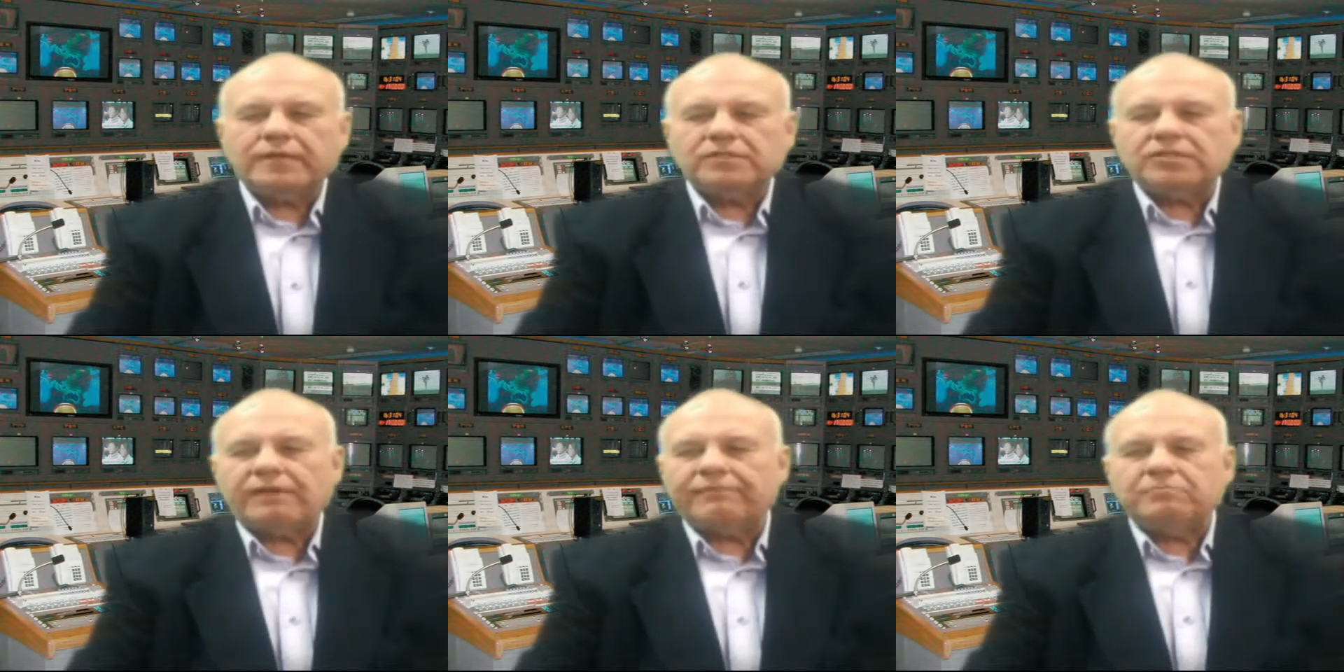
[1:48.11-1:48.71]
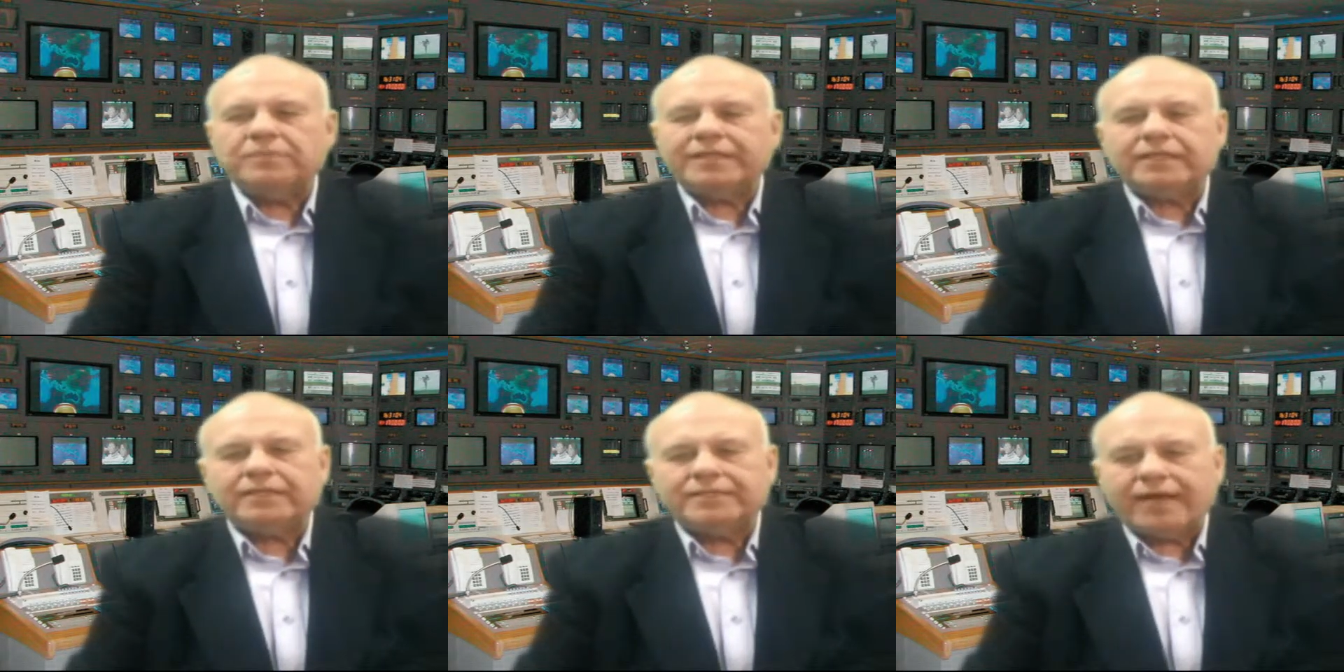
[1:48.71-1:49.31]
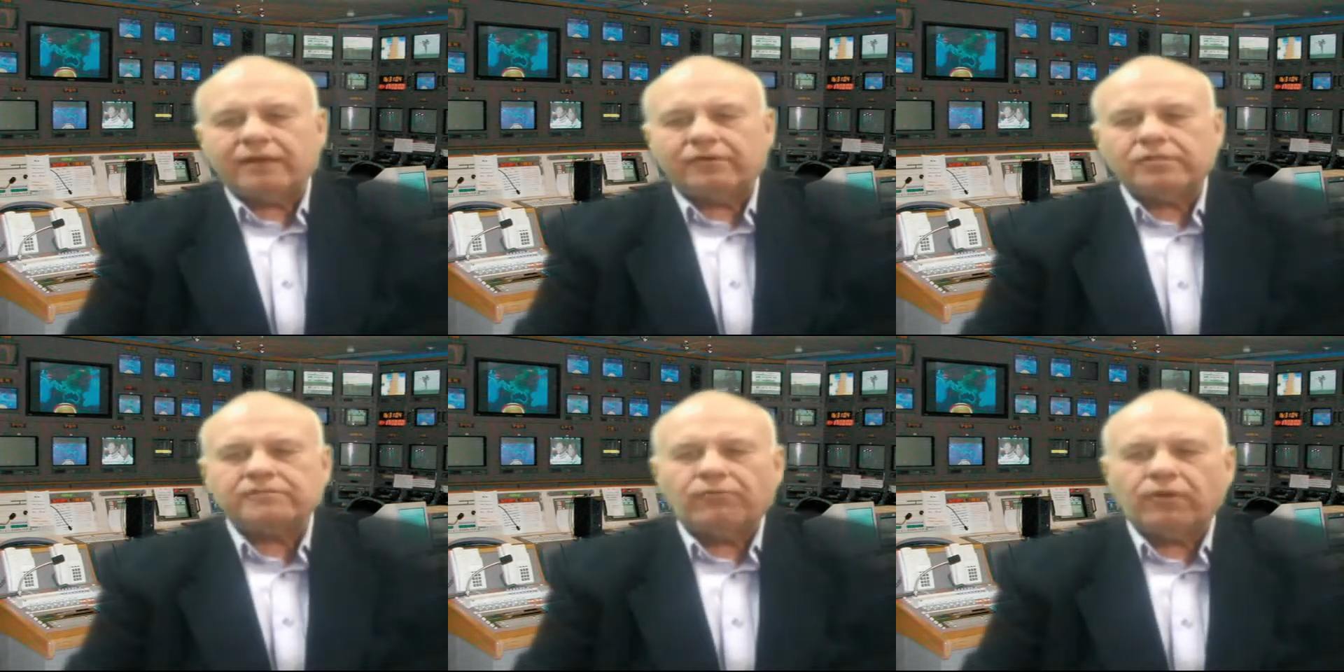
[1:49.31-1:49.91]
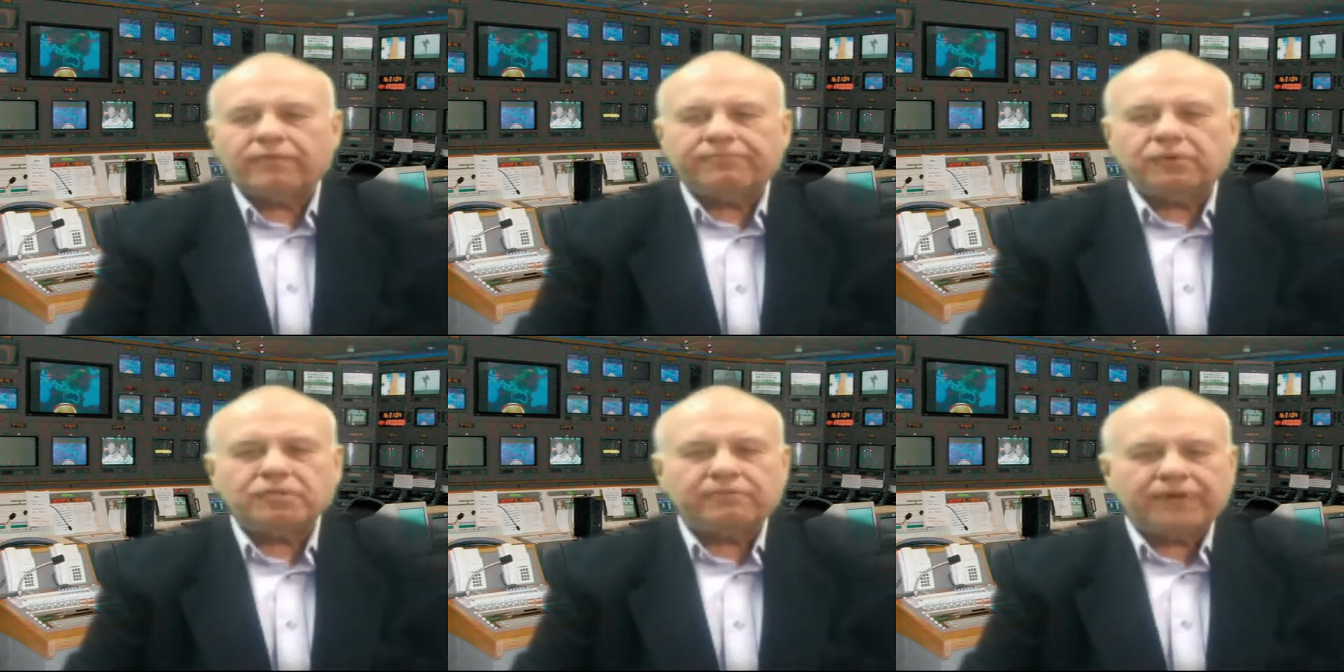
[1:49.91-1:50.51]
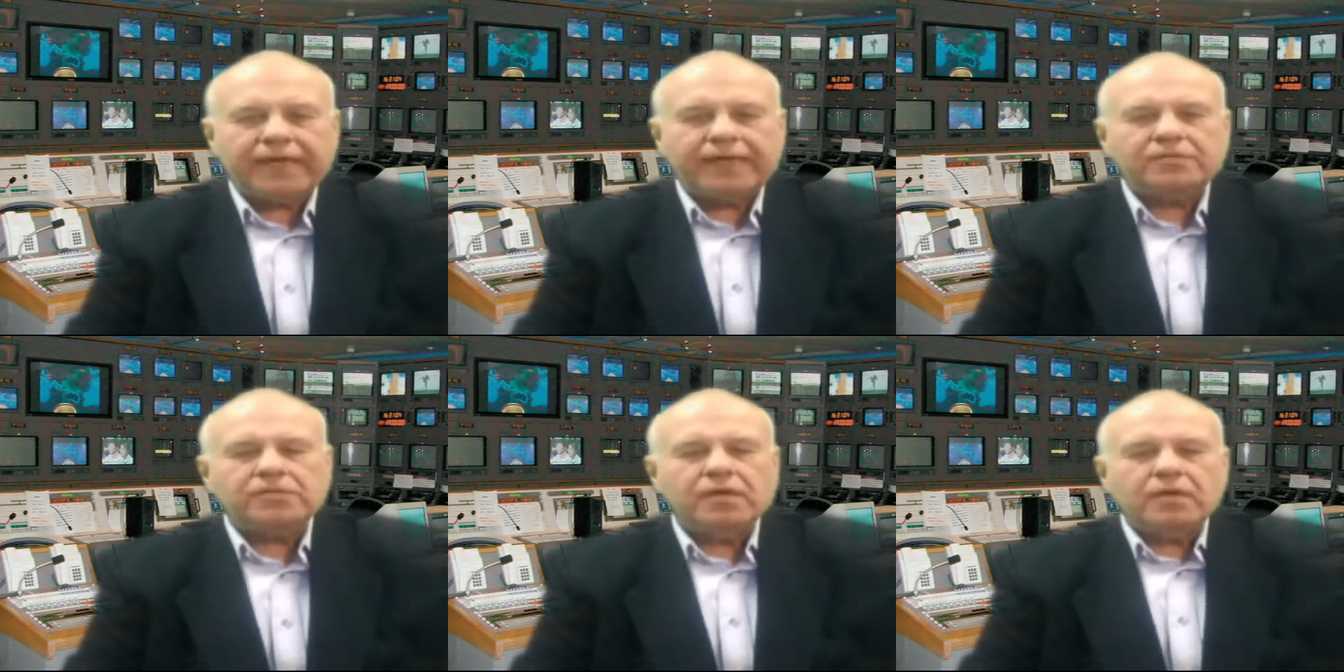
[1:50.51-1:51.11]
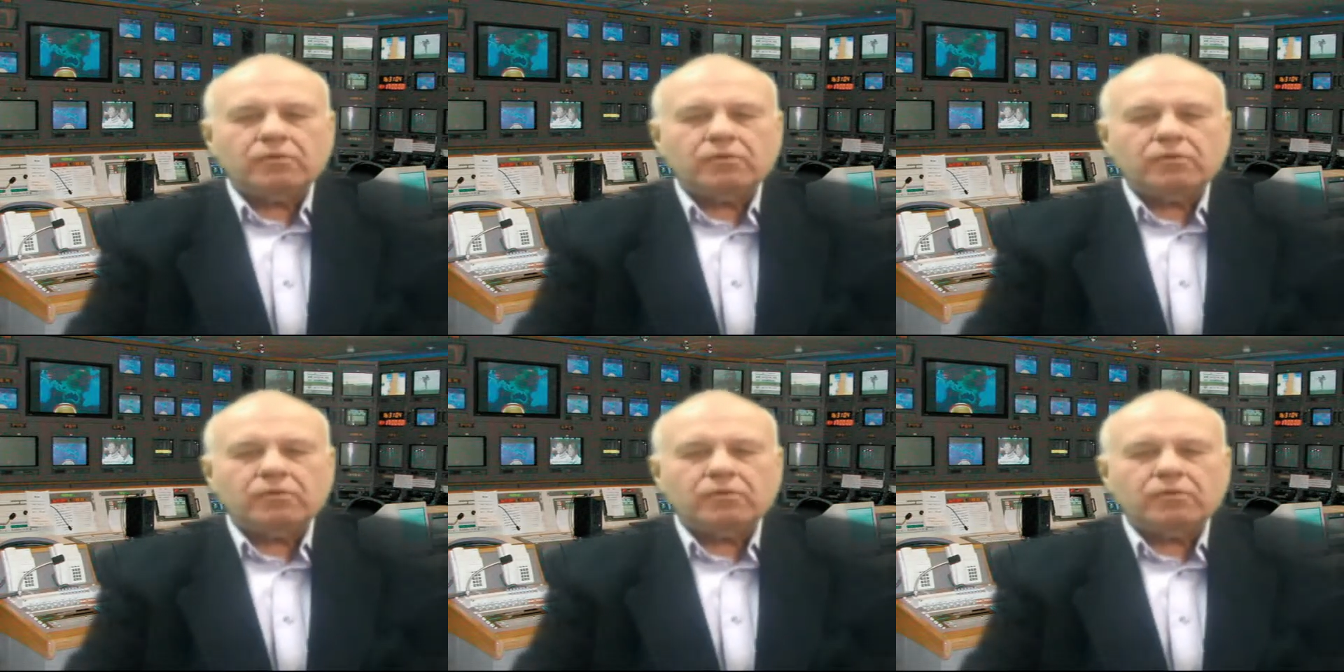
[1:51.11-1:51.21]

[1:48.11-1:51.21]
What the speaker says: $7 million for the first phase,